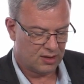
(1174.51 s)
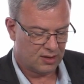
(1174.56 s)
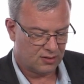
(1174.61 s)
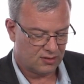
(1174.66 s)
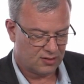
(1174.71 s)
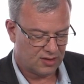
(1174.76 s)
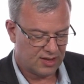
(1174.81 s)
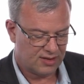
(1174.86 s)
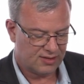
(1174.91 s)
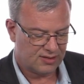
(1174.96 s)

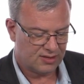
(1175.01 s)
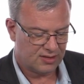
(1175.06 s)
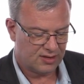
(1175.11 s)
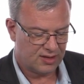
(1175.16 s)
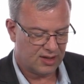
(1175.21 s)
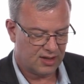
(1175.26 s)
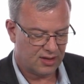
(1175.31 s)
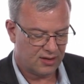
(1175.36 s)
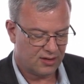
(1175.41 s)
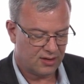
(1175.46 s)
tracer
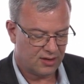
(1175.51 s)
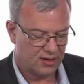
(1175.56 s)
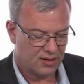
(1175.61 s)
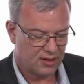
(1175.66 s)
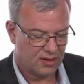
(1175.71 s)
here,